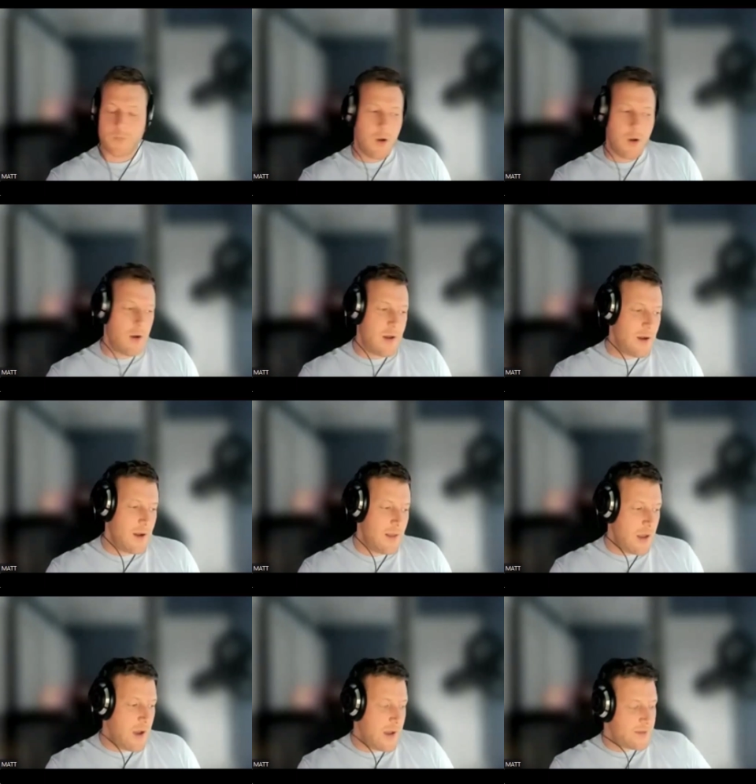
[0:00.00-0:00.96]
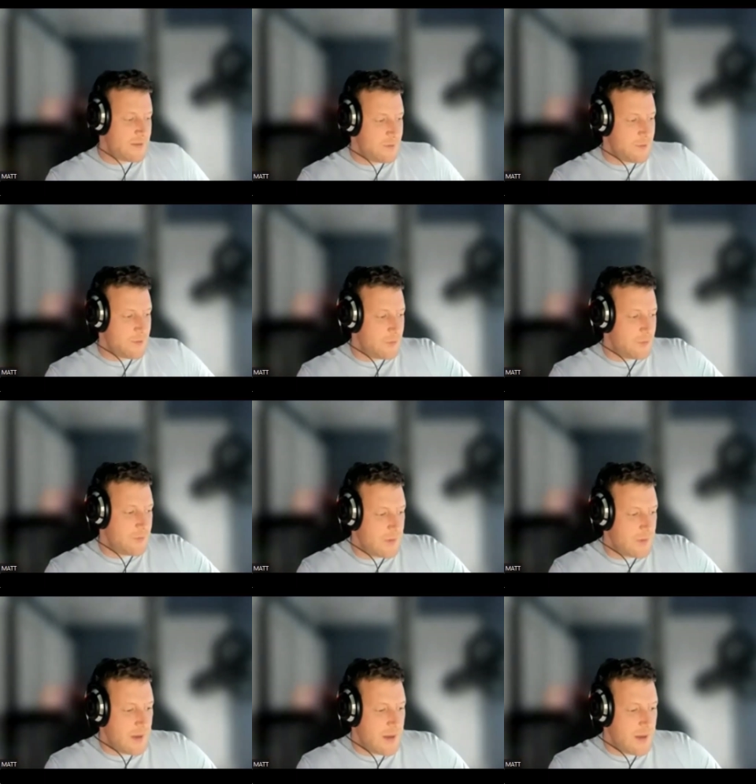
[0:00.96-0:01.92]
I like to
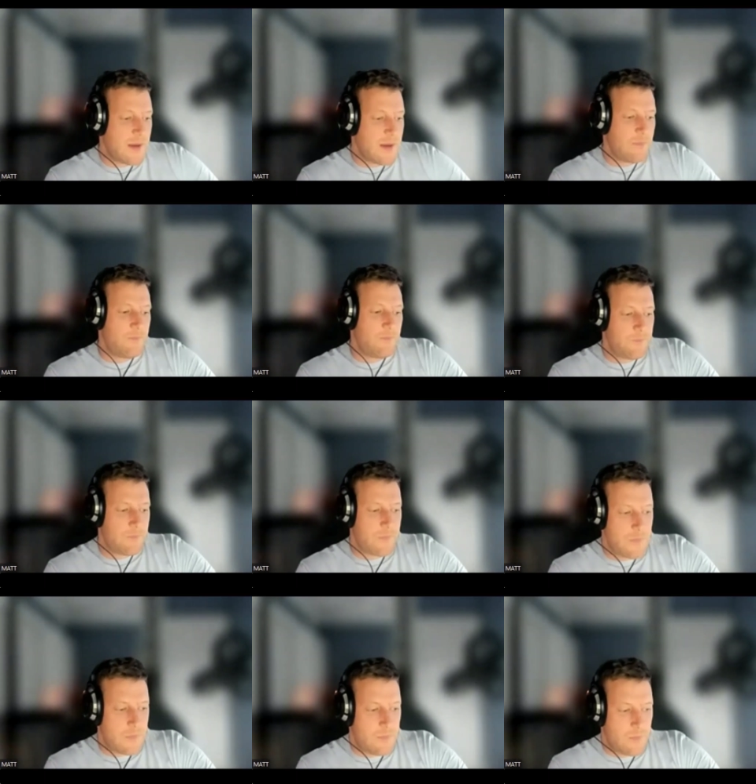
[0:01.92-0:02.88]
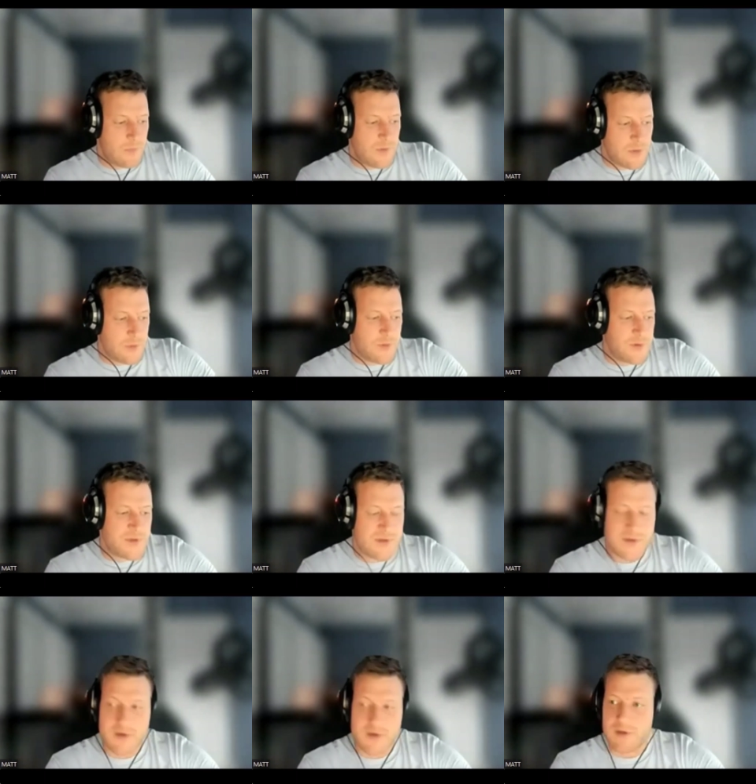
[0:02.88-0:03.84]
use
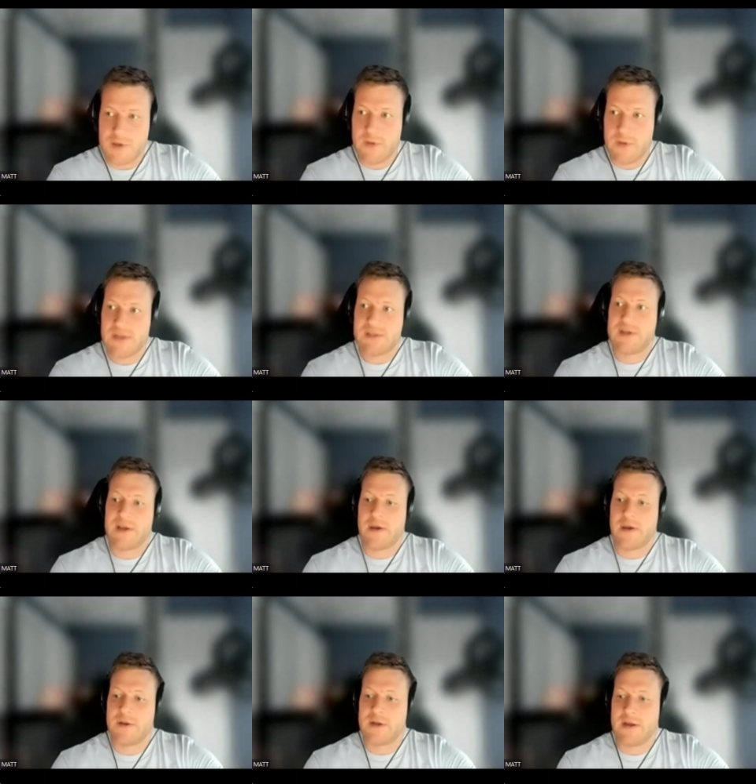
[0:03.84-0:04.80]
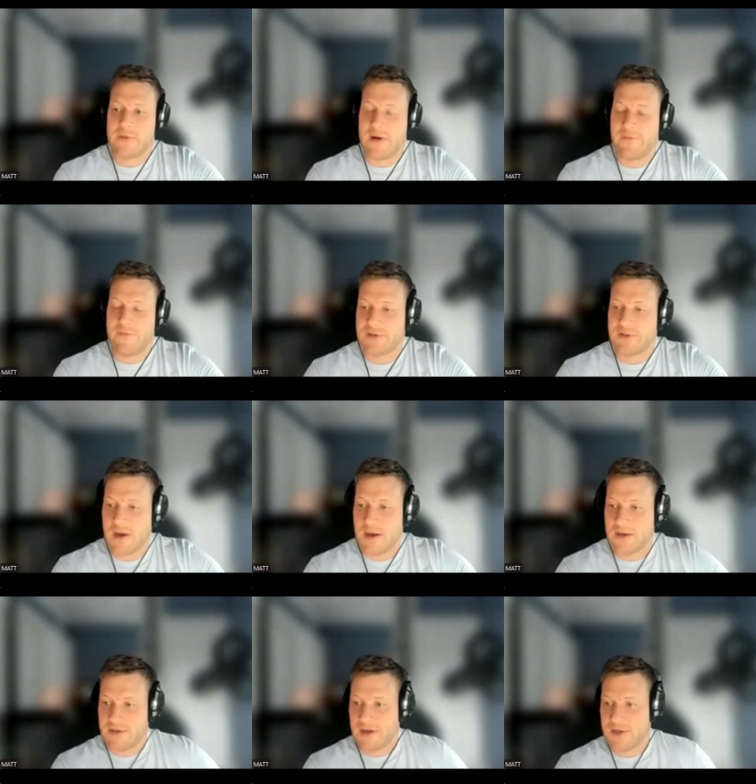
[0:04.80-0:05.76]
the US DoD reference
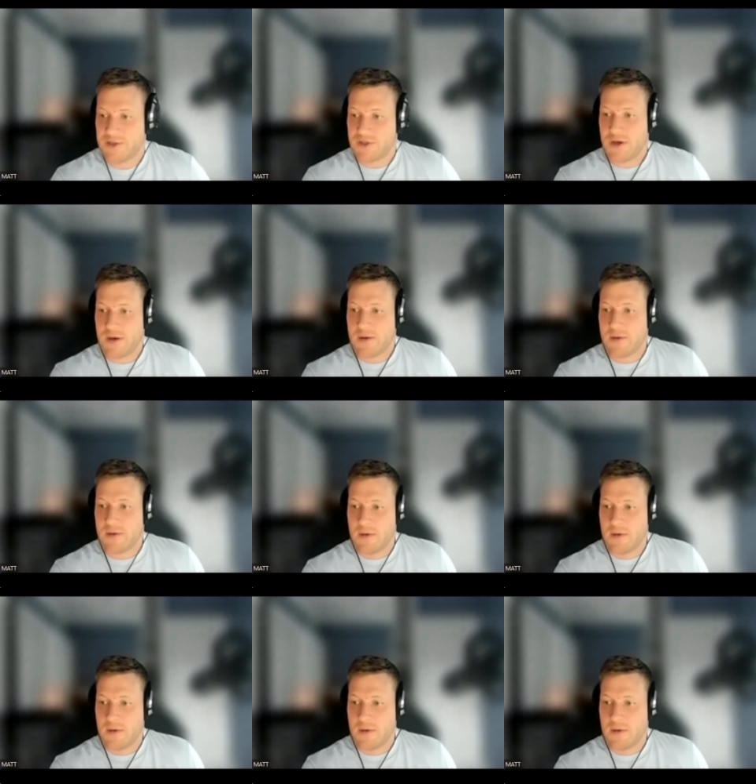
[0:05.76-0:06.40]
architecture